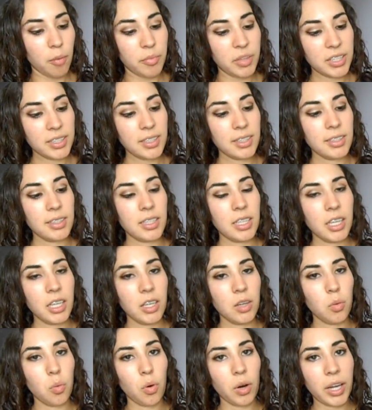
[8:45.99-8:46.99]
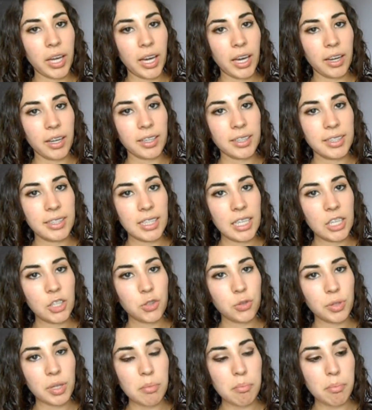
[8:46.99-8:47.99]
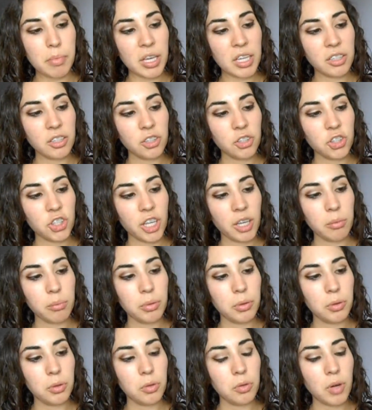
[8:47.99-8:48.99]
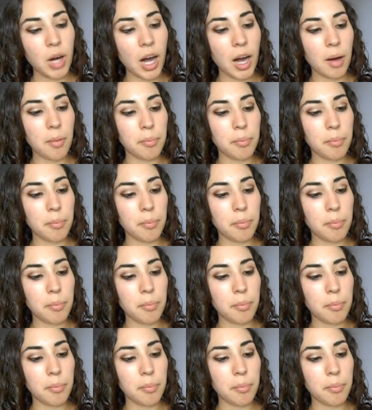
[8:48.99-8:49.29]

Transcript: This is the Organix Tea Tree Mint shampoo.